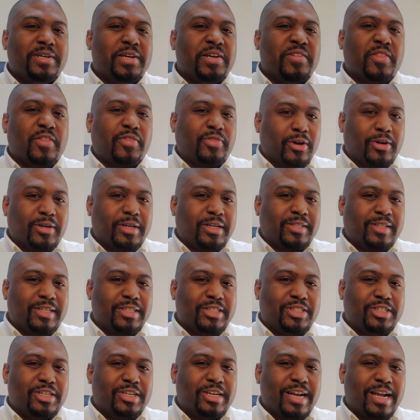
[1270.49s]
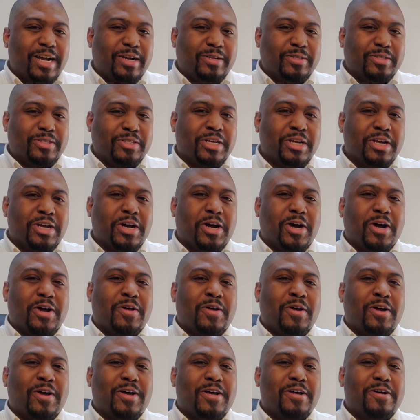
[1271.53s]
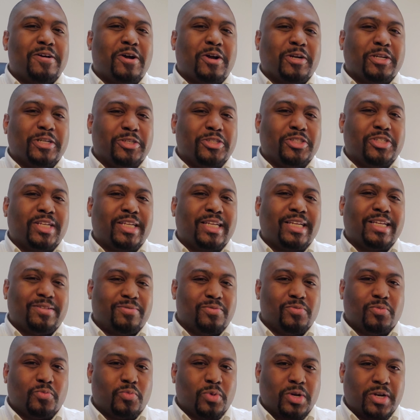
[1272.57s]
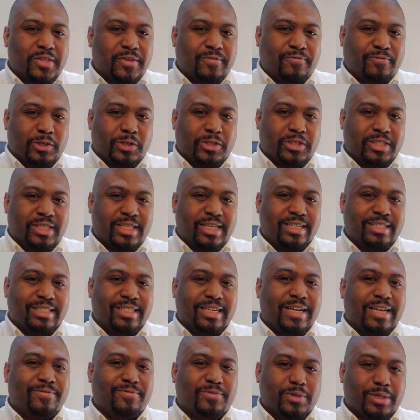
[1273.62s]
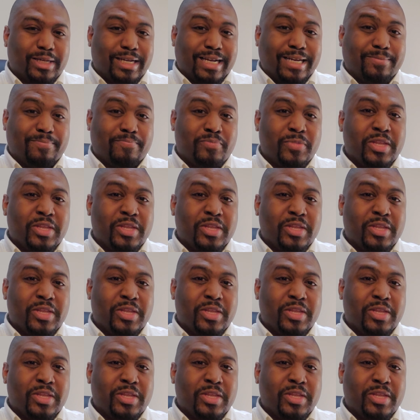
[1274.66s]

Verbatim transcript: the third declension nouns uh, are usually one of the first things that I forget.